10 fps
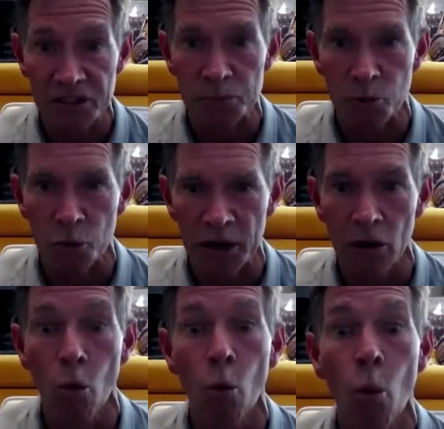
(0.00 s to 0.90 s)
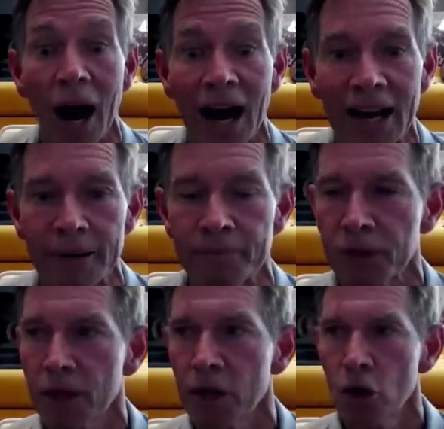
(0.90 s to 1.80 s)
basis point. Why?
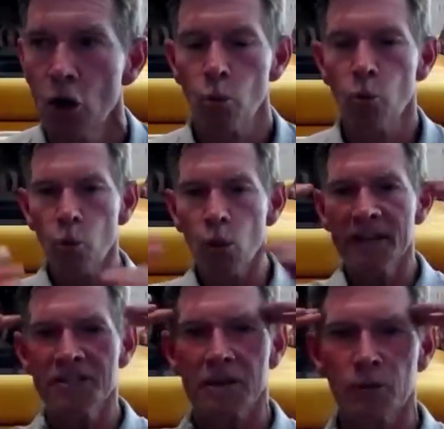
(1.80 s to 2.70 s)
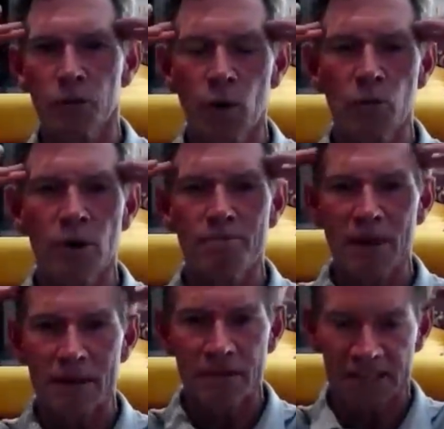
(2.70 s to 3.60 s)
What is one
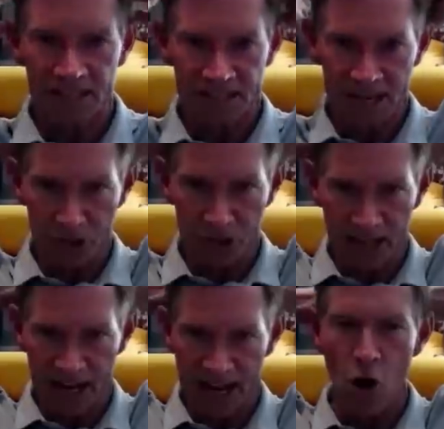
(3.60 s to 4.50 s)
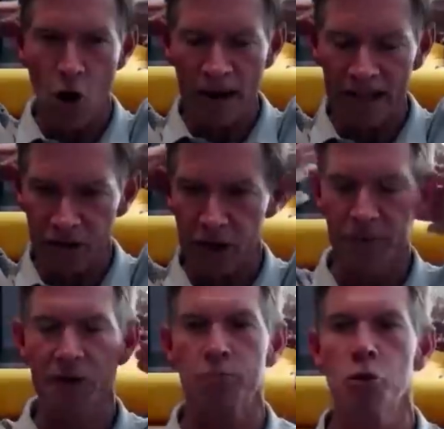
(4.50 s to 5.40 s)
big misconception that I hope I
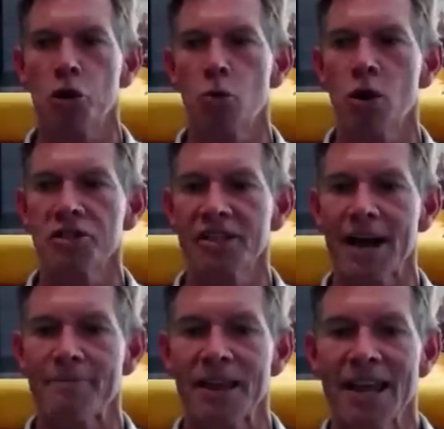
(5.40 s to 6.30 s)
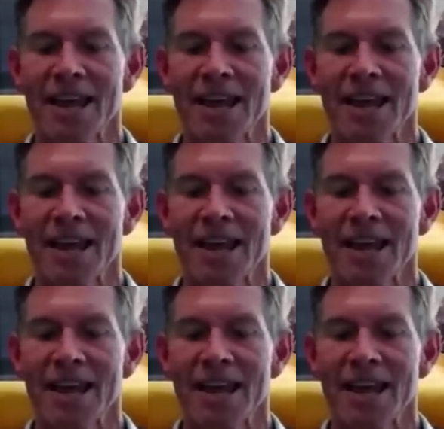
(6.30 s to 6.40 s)
cleared up in the book was that